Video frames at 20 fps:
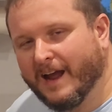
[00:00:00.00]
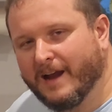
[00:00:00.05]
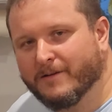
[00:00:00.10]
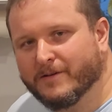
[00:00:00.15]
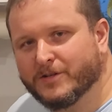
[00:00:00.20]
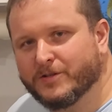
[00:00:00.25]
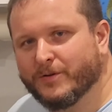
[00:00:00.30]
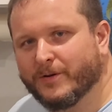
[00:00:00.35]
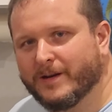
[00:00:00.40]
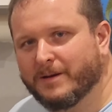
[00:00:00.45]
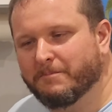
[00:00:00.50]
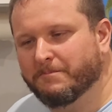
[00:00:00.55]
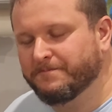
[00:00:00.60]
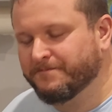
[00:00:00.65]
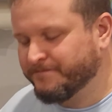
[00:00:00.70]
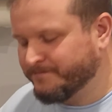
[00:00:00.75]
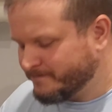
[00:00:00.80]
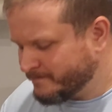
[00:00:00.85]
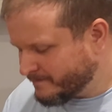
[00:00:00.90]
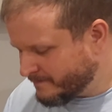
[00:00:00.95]
Irish cream.
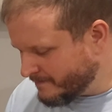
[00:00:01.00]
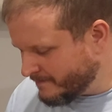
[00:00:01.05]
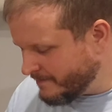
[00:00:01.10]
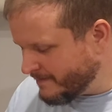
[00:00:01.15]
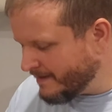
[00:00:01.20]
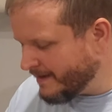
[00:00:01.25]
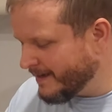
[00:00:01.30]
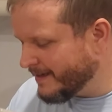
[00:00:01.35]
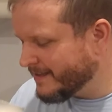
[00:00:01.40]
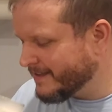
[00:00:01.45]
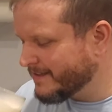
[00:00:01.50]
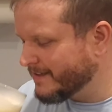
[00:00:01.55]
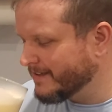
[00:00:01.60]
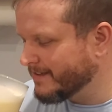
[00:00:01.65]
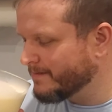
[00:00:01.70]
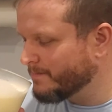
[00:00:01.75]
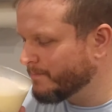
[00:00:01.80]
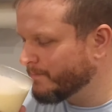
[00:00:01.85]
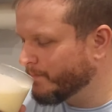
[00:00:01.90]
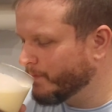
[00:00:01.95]
It's
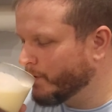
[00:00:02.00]
just,